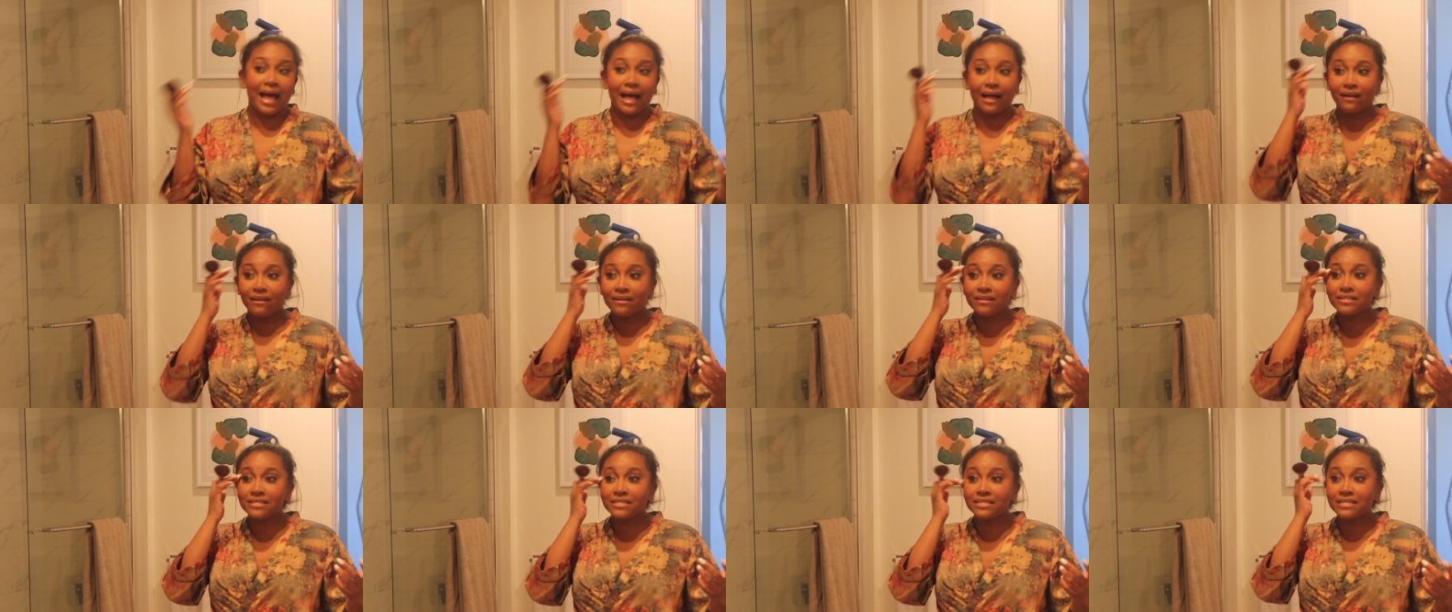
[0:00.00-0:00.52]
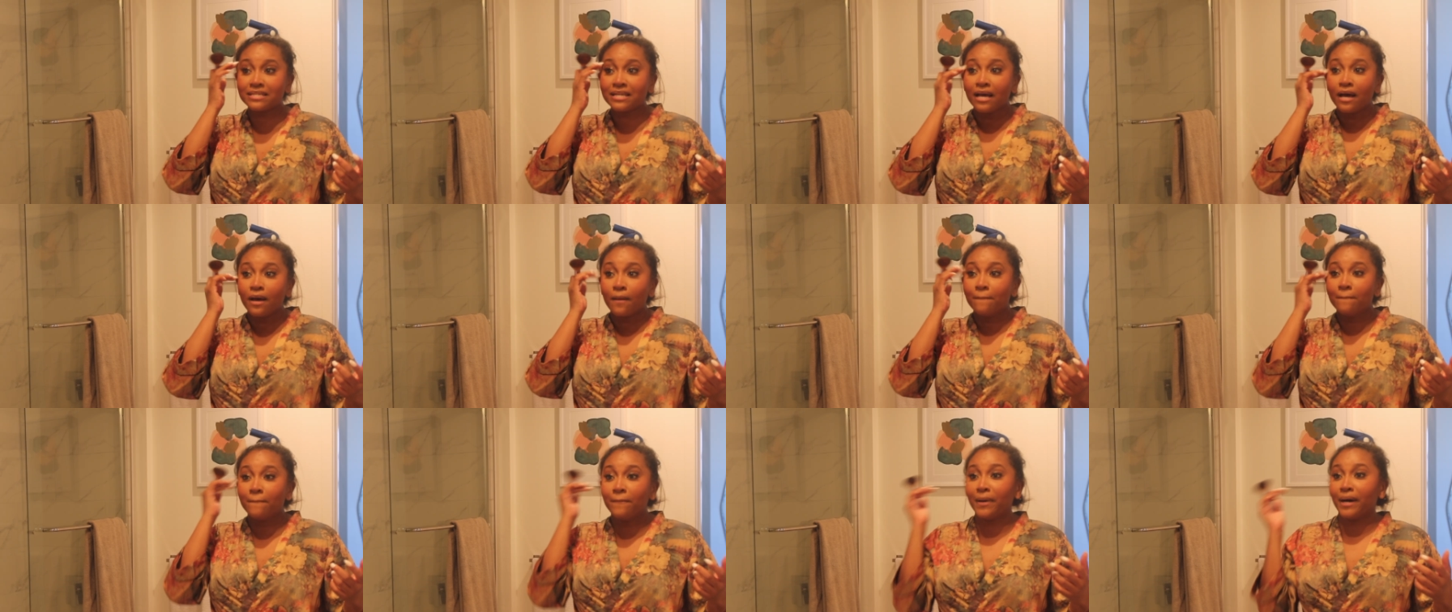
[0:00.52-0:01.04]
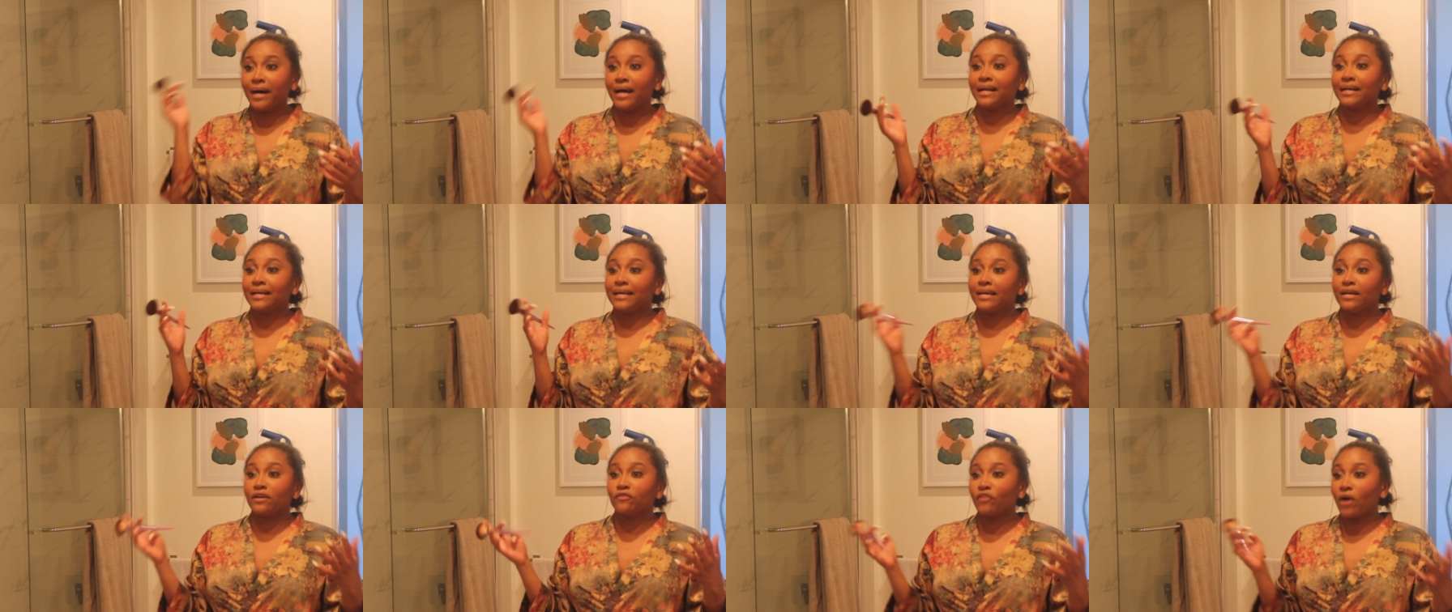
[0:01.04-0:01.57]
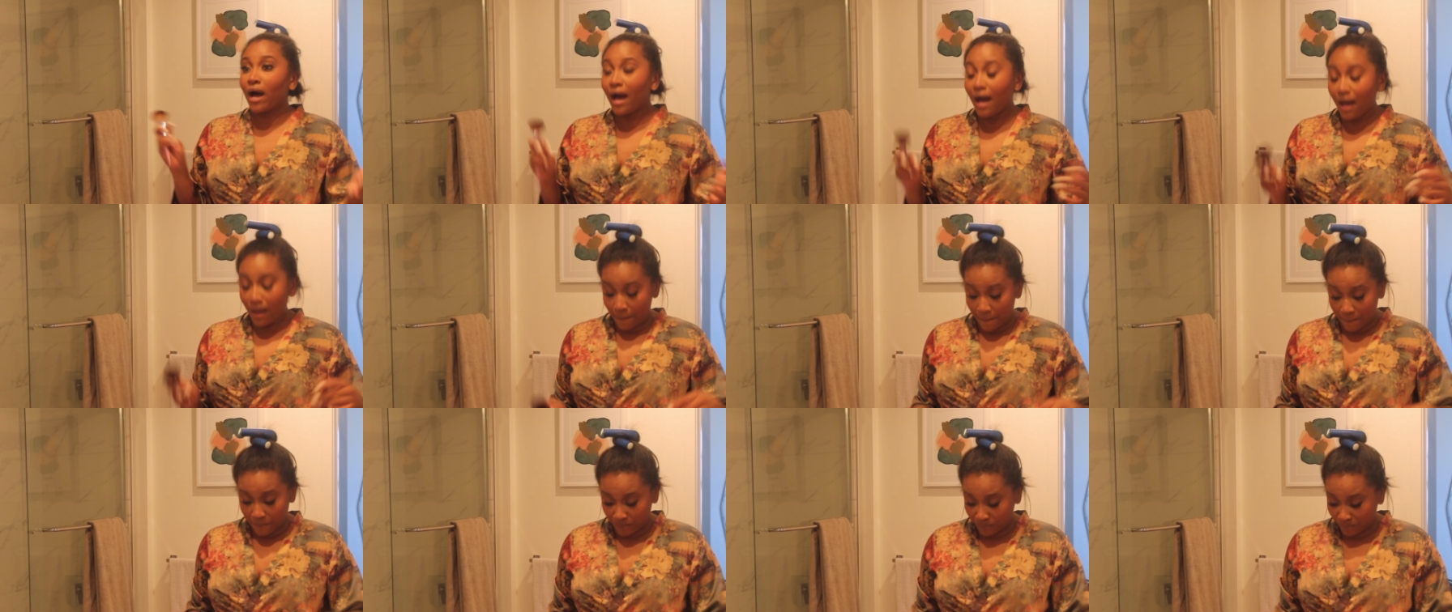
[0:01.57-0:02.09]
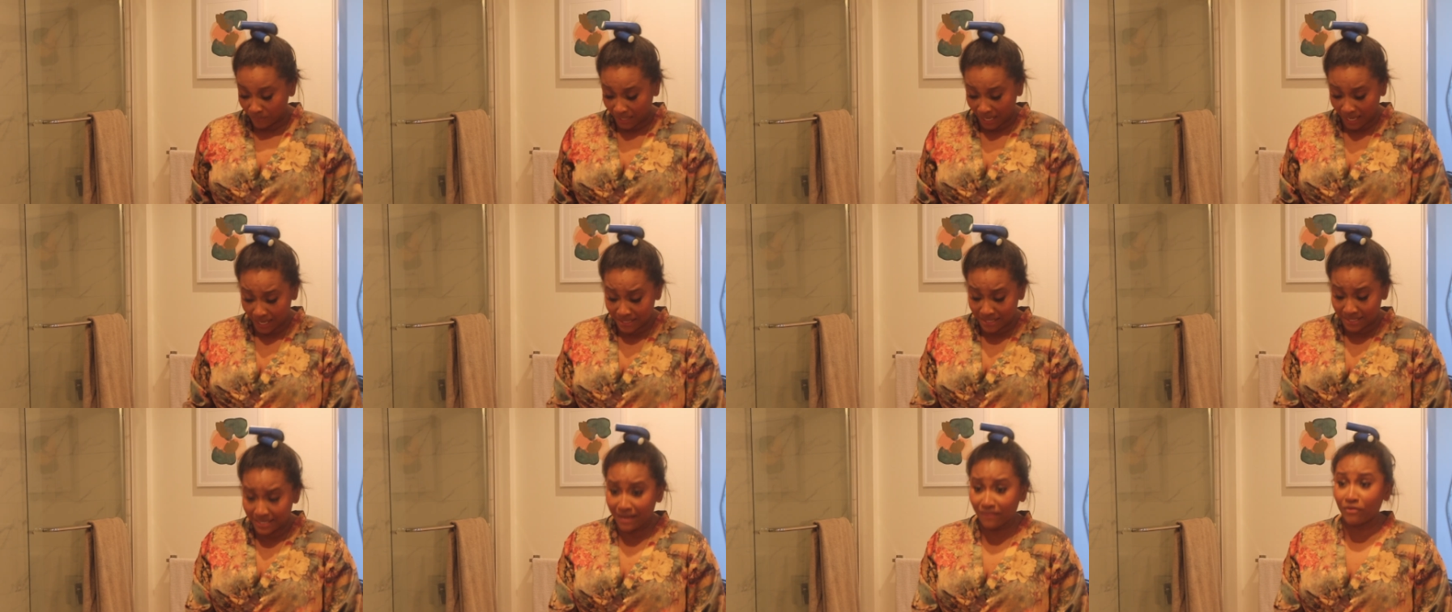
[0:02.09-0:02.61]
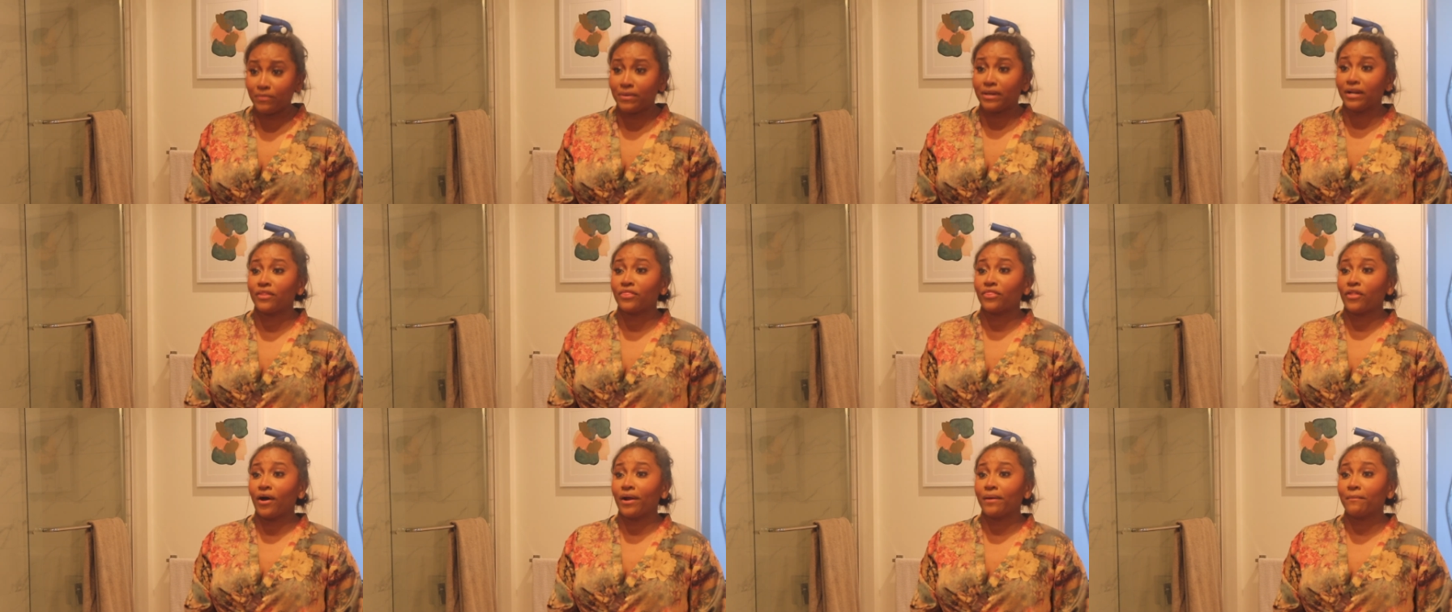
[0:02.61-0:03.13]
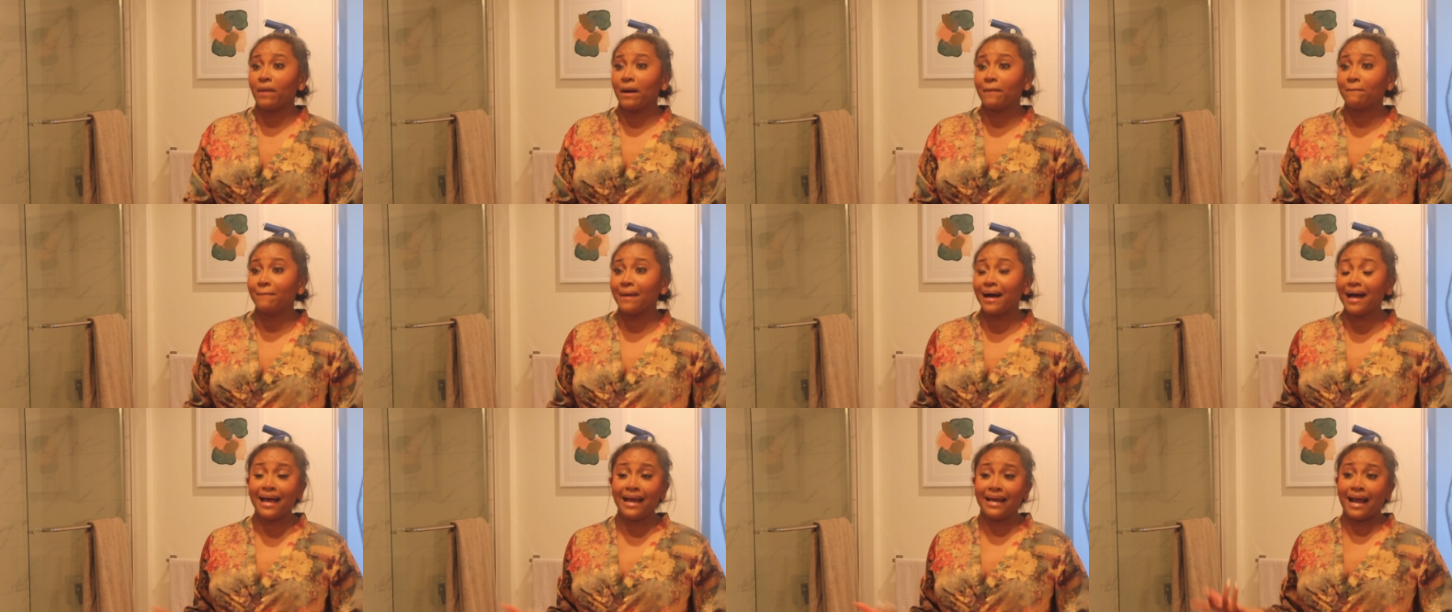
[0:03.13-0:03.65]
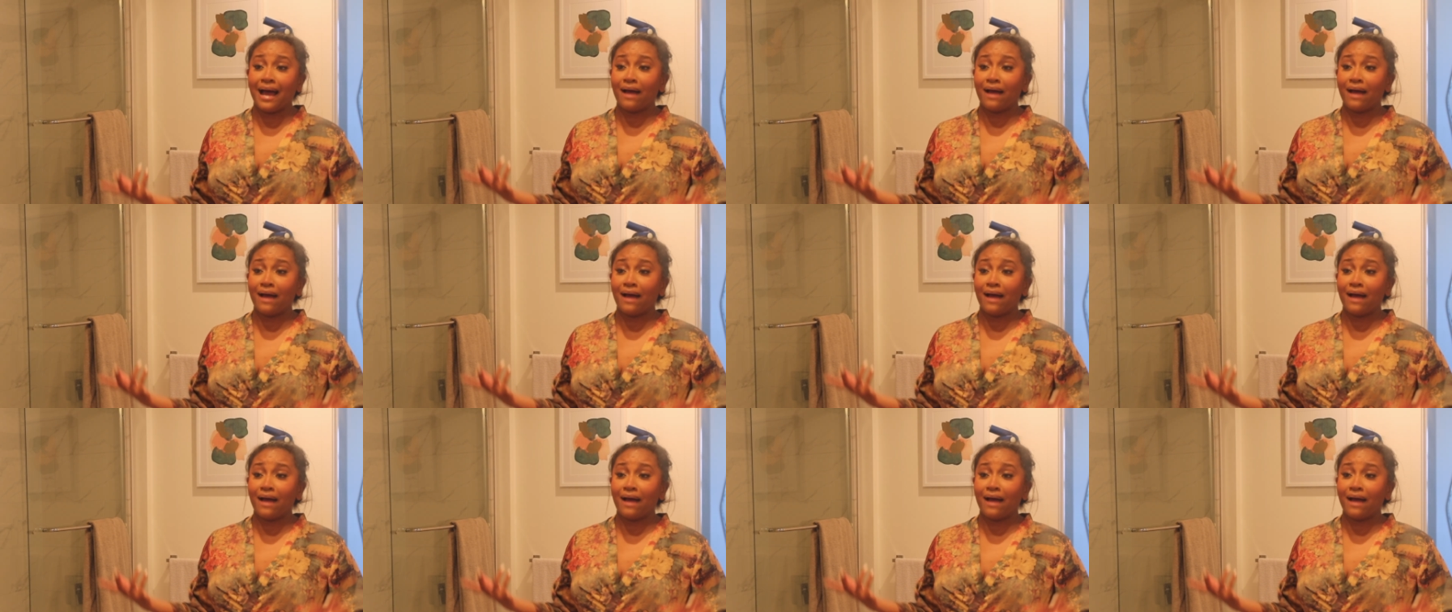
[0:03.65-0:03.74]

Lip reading: else But give up, that's never been a thought in my mind.